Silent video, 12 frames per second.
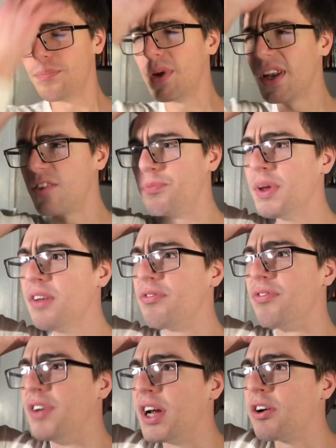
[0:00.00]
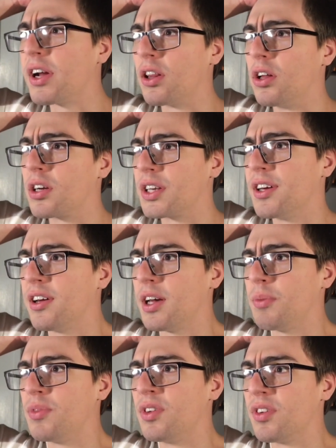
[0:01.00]
But it's been a very long
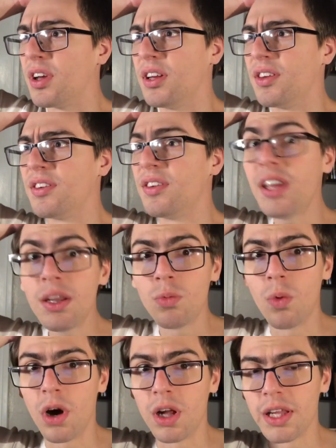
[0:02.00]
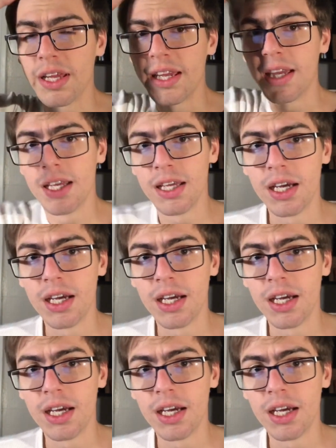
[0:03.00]
time since I had seen WALL-E.